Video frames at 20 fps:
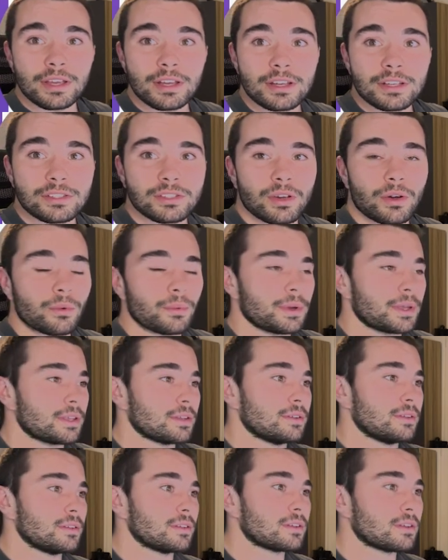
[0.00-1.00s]
so we
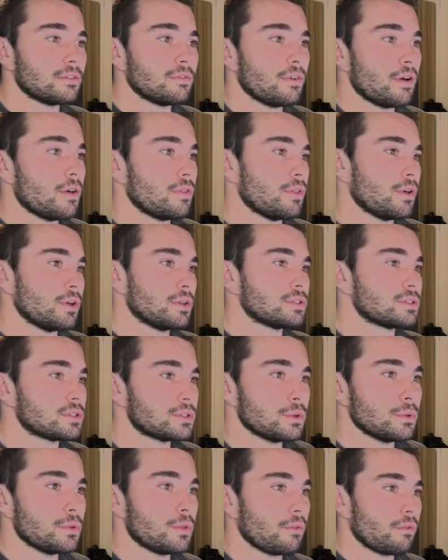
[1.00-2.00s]
can convert those
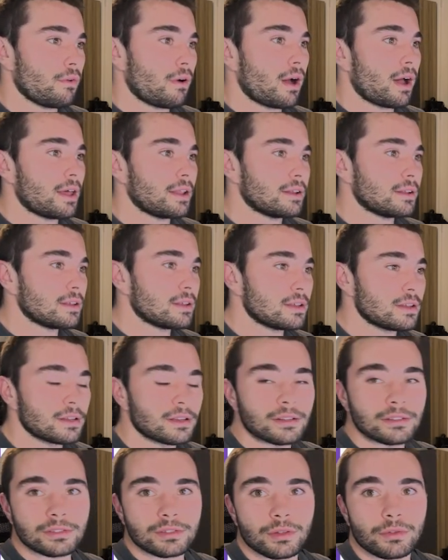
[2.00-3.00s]
to
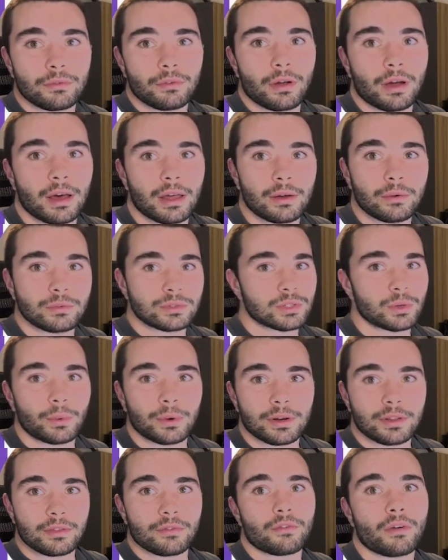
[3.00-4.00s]

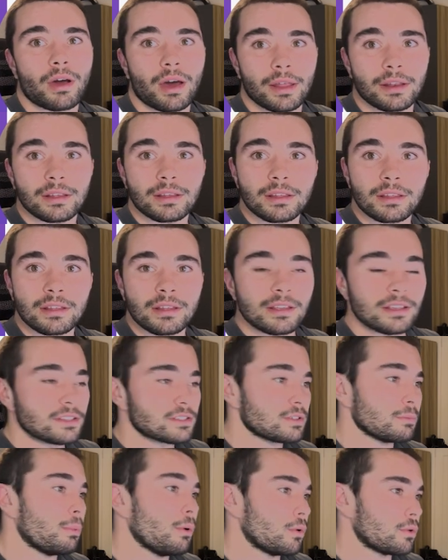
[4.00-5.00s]
one of the right
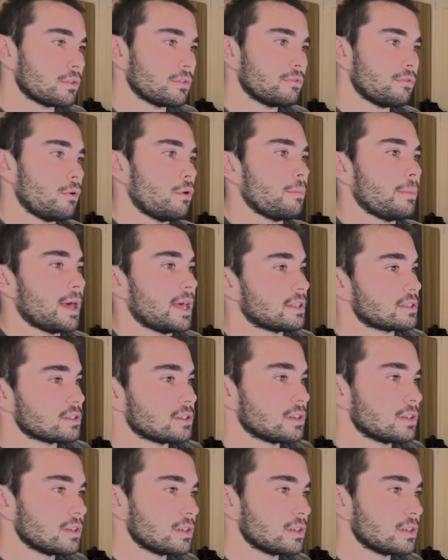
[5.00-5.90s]
supported formats.